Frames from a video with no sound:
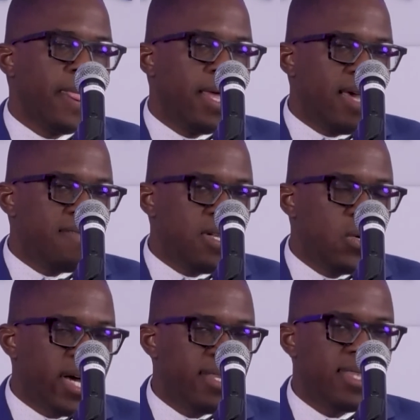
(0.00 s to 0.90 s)
If you
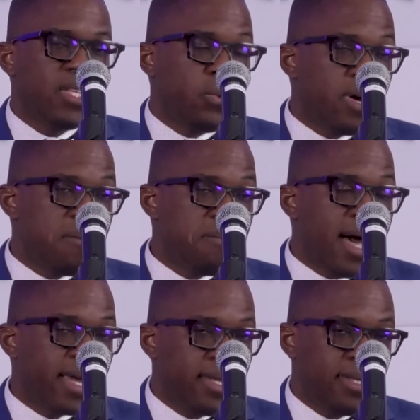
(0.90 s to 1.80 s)
look at that, we're
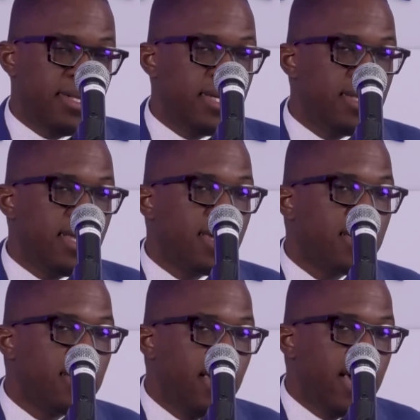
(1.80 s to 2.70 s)
market leading
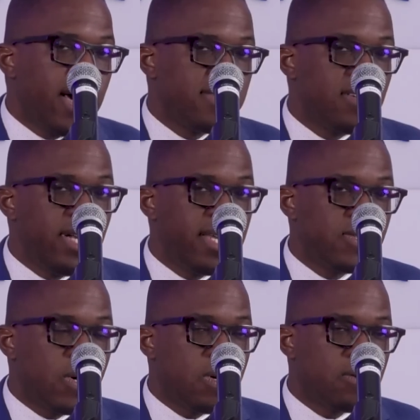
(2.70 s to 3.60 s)
as it relates
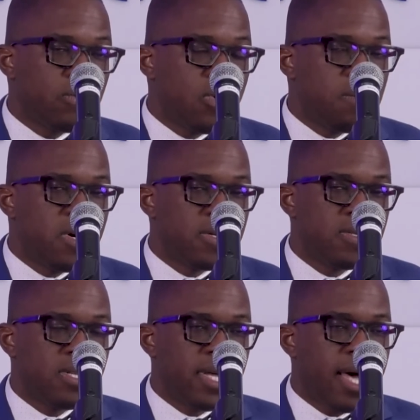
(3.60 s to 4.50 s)
to our
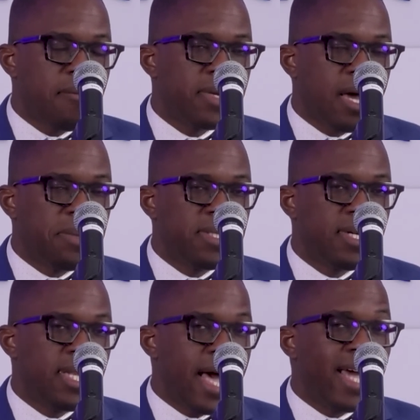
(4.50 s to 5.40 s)
robust
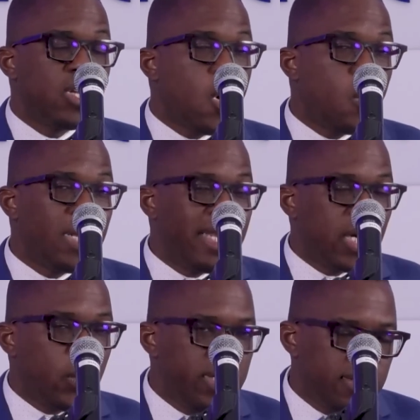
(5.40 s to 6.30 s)
capital and our
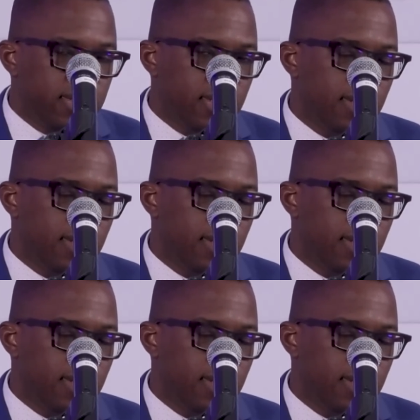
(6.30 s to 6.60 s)
liquidity.